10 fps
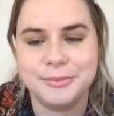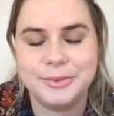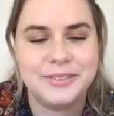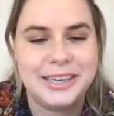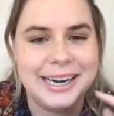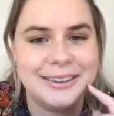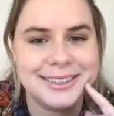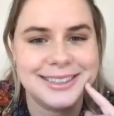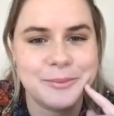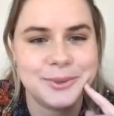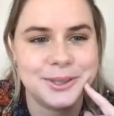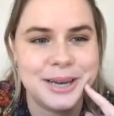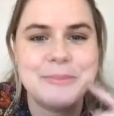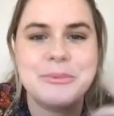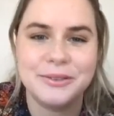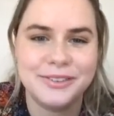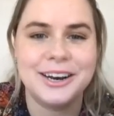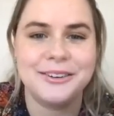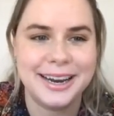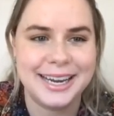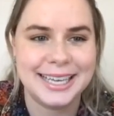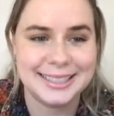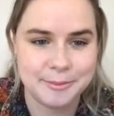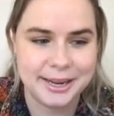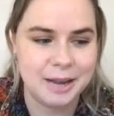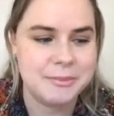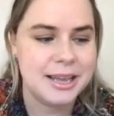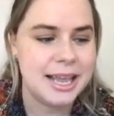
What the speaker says: we haven't announced this episode yet, but we've got a great guest coming up.